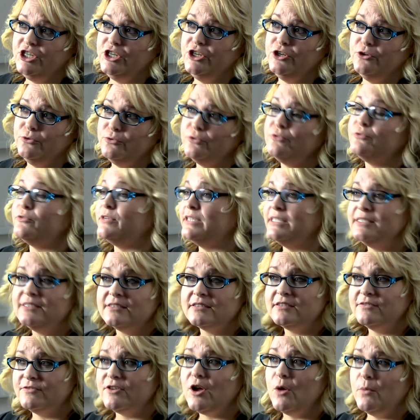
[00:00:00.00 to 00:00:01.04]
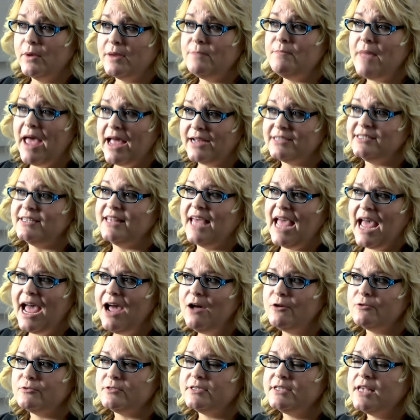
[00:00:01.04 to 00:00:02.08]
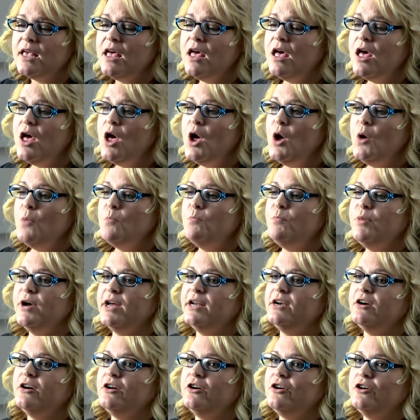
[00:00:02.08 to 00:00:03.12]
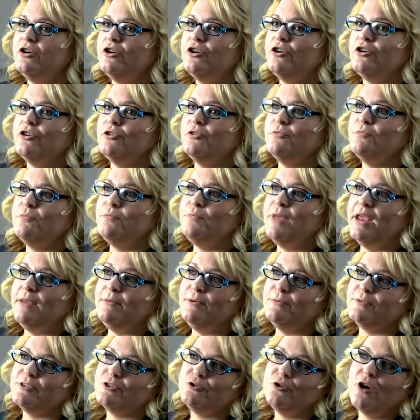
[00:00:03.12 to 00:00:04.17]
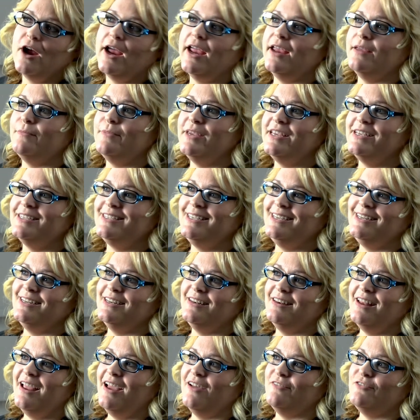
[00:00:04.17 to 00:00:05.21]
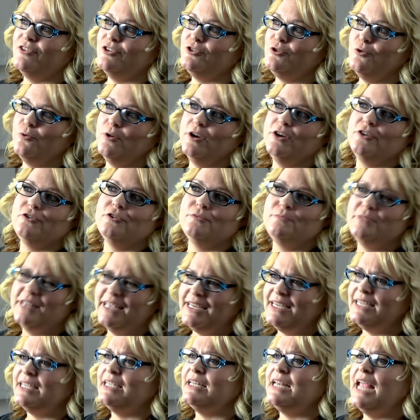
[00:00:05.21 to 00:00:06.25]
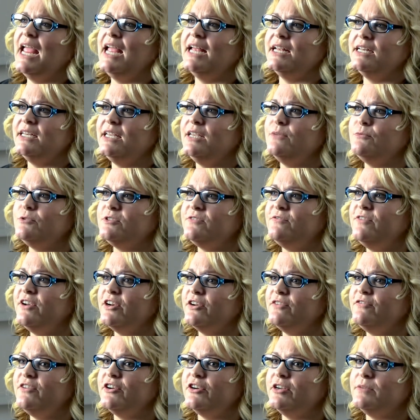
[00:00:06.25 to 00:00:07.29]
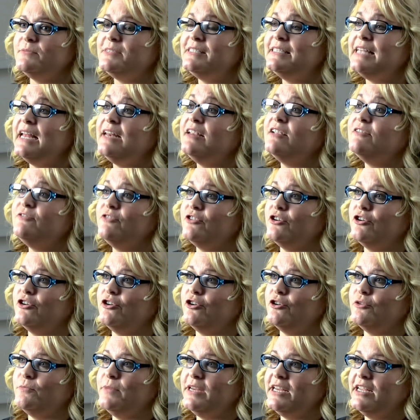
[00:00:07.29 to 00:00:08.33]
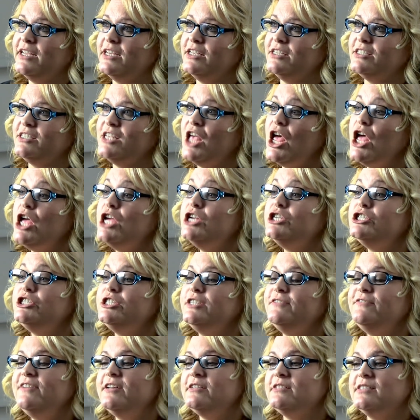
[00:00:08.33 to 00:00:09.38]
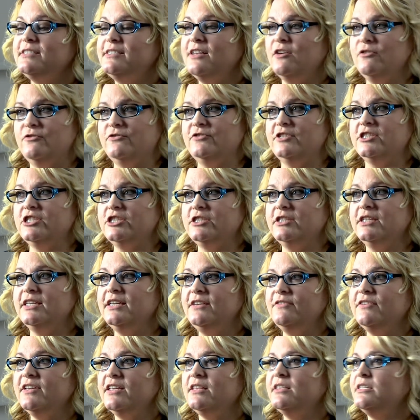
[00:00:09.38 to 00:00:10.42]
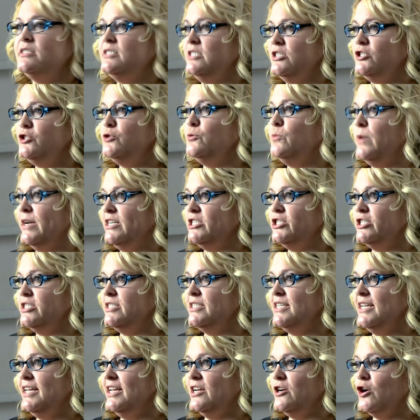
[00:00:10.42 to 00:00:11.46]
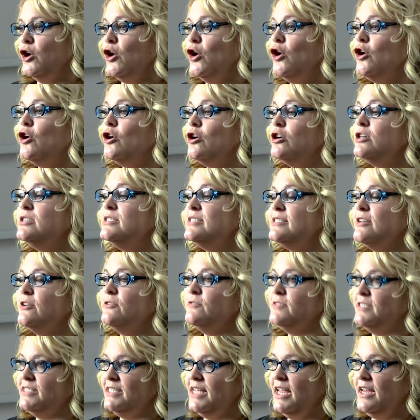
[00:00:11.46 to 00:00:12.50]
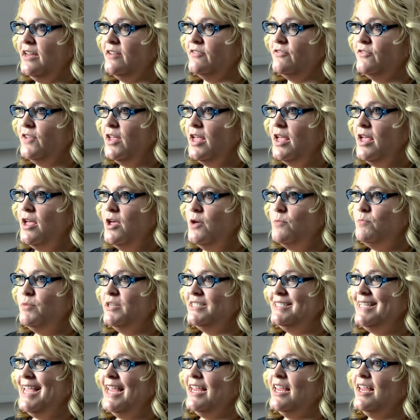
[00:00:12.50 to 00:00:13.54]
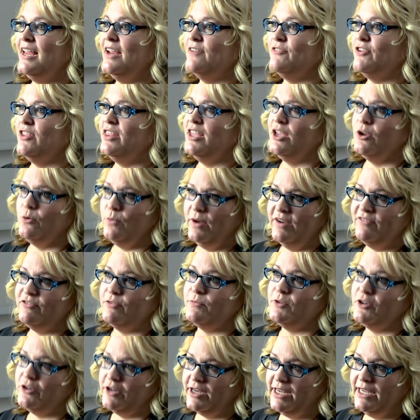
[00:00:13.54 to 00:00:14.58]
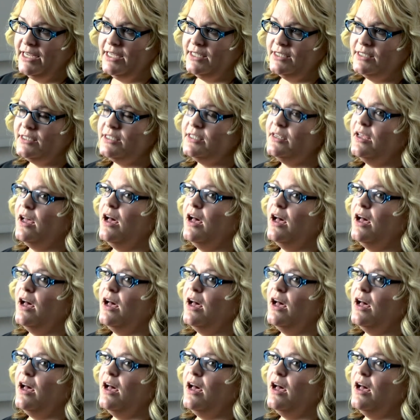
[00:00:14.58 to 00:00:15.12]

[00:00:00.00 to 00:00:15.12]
knew the risks of going back to the house, but her baby was crying because he didn't have a toy or a blanket. And it was very, very upsetting for her because she felt selfish leaving the situation to get herself safe, but taking everything away from her kids.